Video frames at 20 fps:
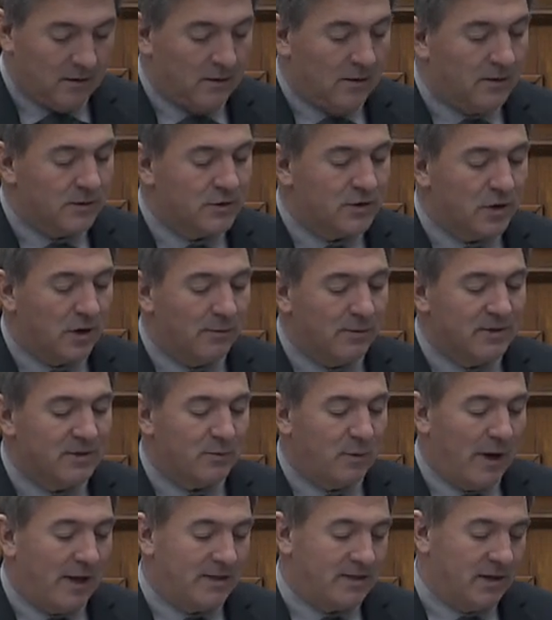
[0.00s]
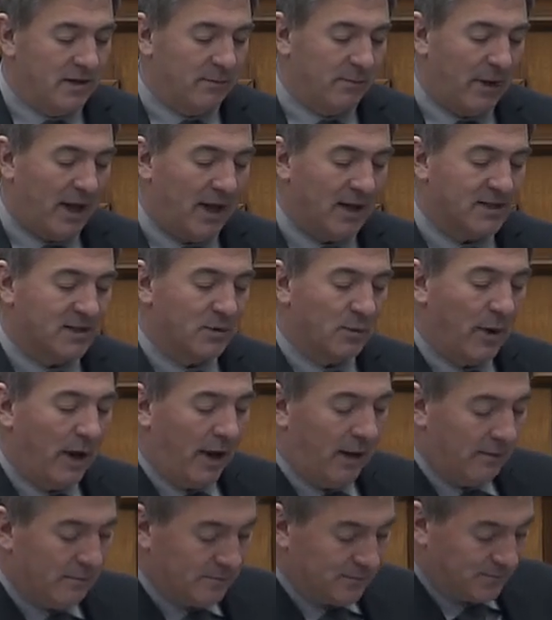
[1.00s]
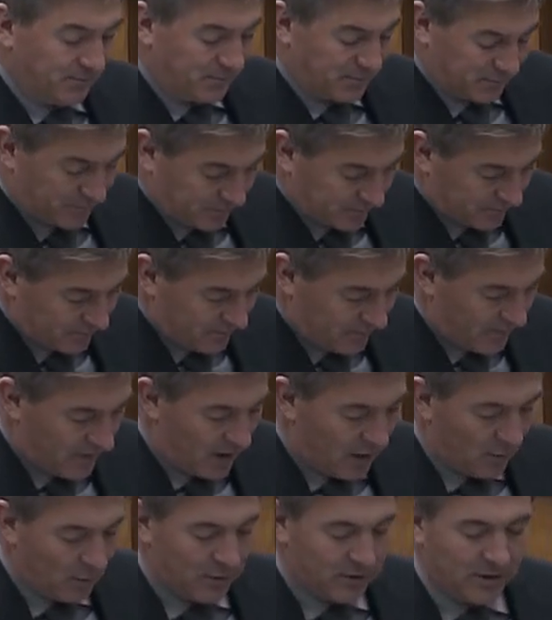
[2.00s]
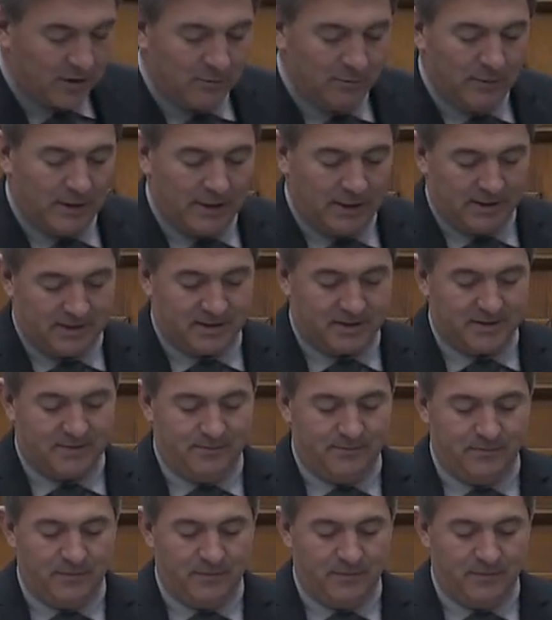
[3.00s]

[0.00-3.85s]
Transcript: Shomus Waitung passed away within minutes